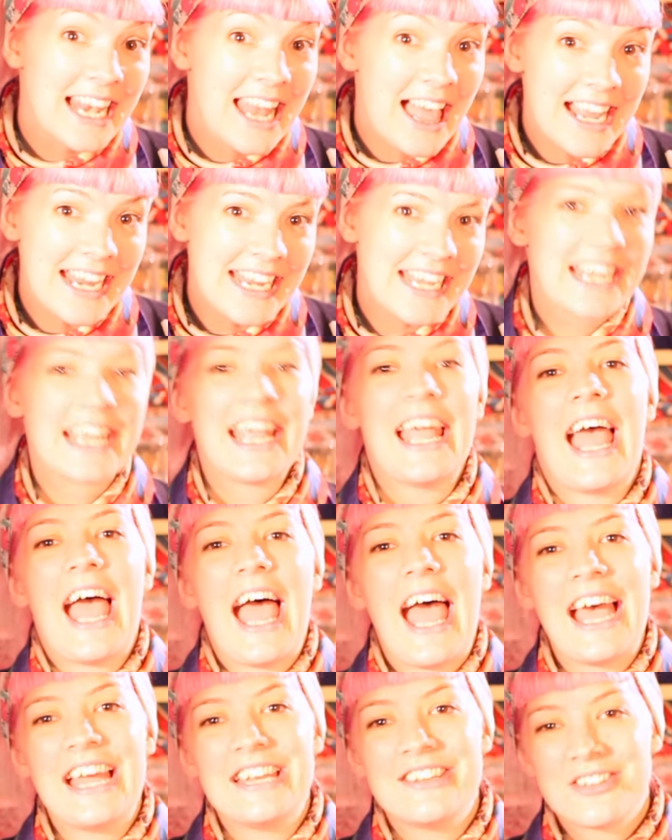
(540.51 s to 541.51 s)
like
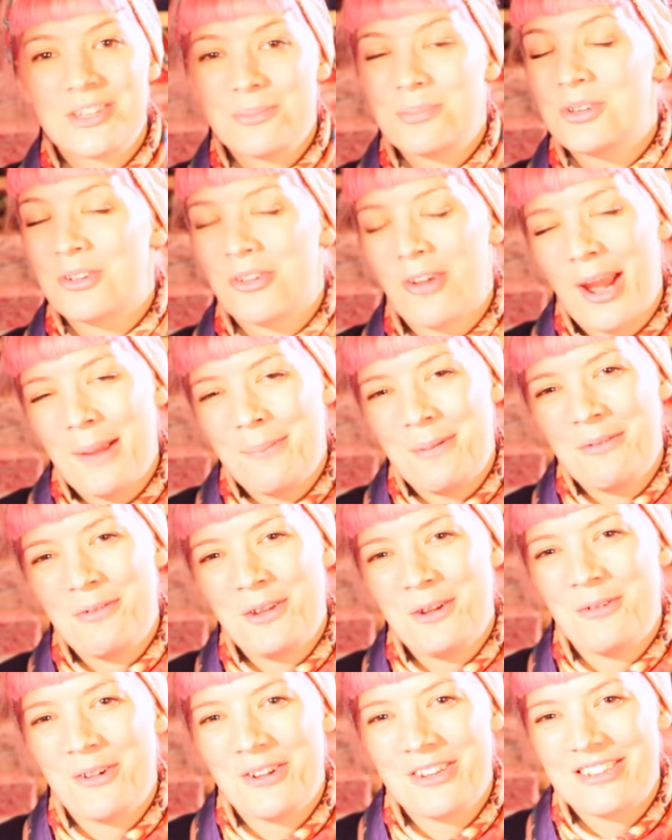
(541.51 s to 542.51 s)
and subscribe if
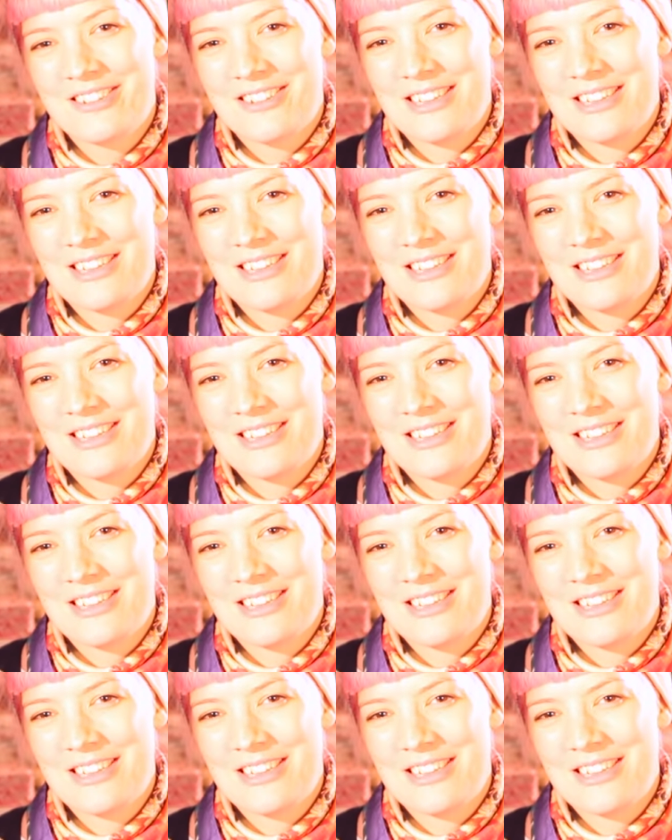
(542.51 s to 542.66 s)
you want